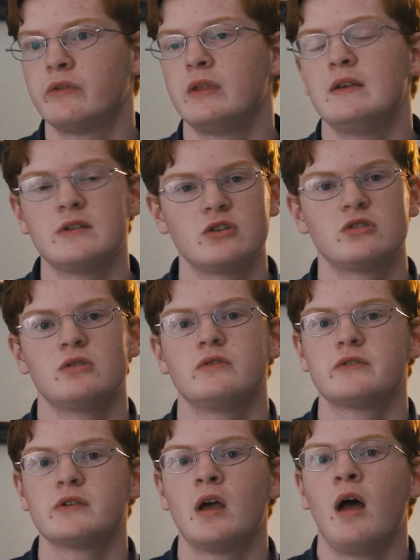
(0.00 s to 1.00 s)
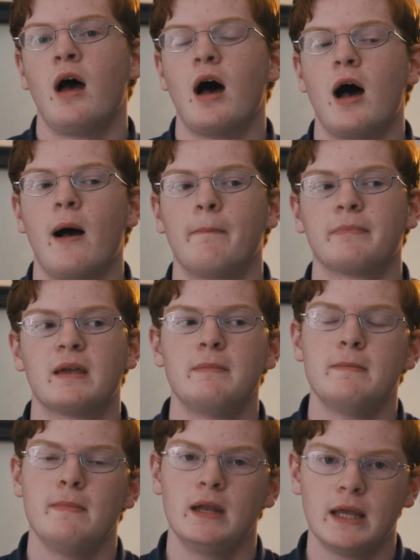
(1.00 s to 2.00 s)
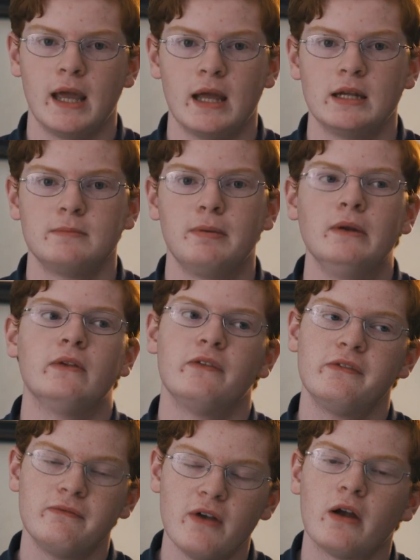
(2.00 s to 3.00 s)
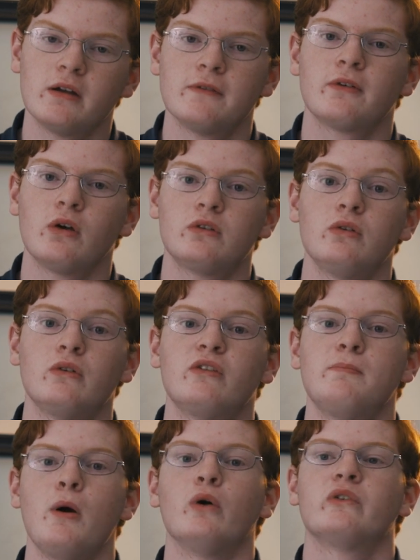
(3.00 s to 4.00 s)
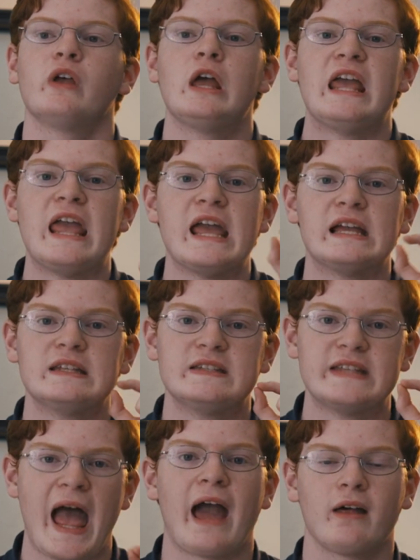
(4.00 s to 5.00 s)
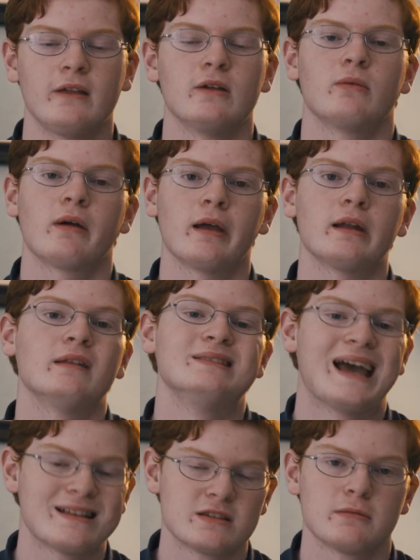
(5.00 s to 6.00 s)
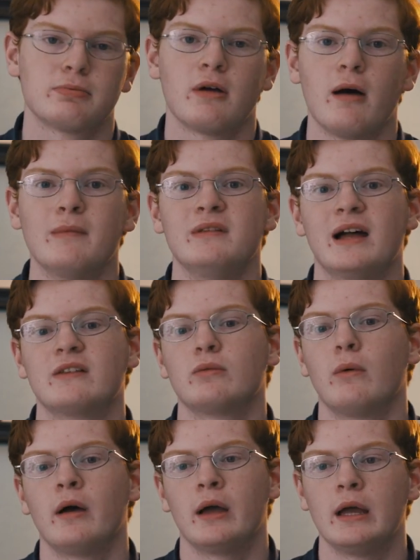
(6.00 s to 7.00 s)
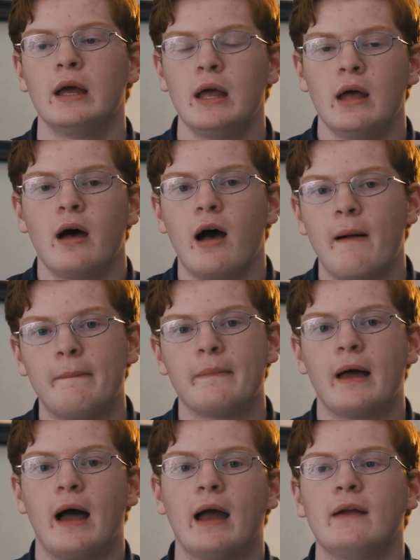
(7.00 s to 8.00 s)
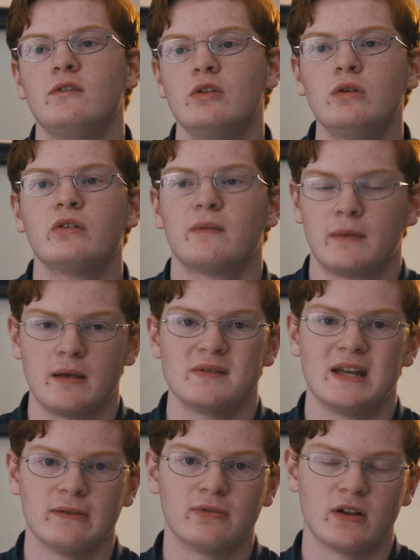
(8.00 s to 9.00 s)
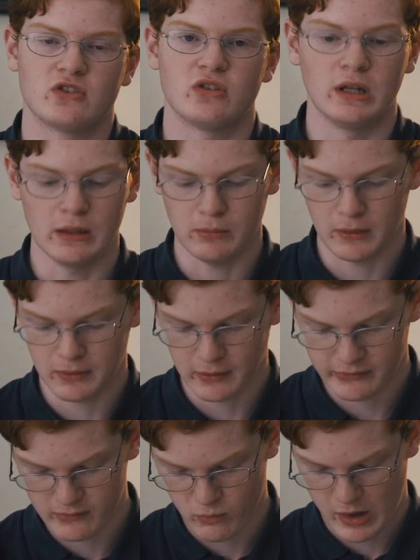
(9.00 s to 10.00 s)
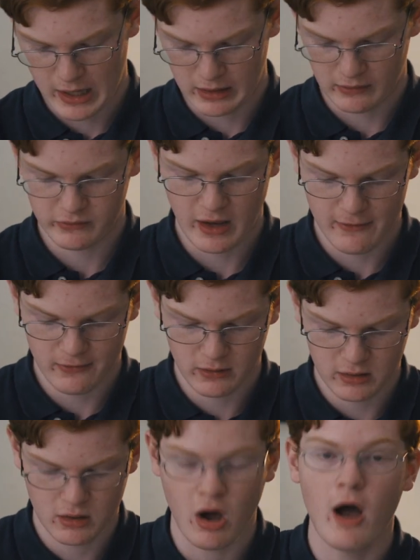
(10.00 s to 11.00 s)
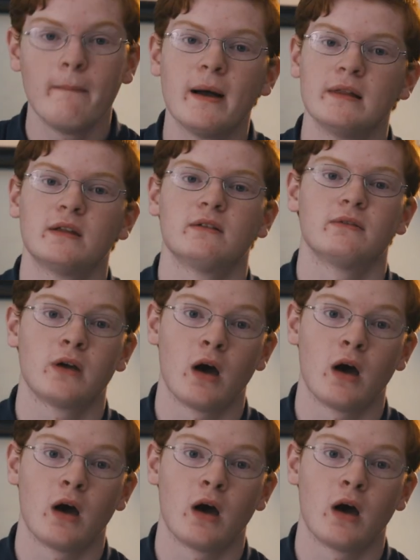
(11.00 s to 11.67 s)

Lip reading: these issues can be mitigated, but it's very difficult to expose exactly right, and that's the problem, and that's why I do sometimes get frustrated with this, and why it is definitely on my list of